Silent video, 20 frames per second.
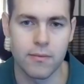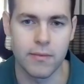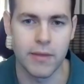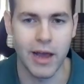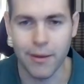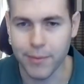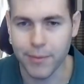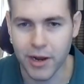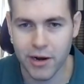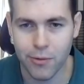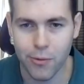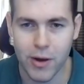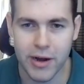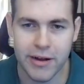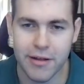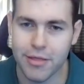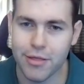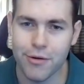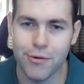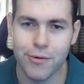Now I'm going to
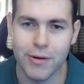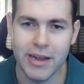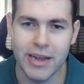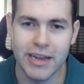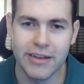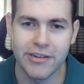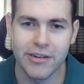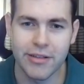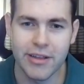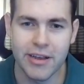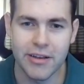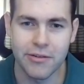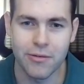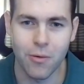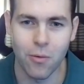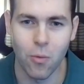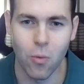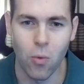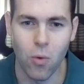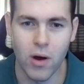walk you through each of these
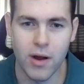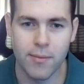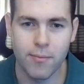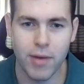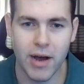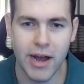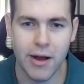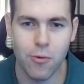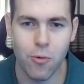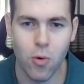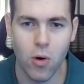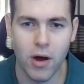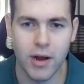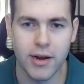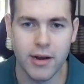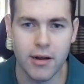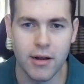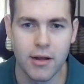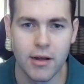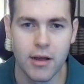one by
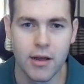one.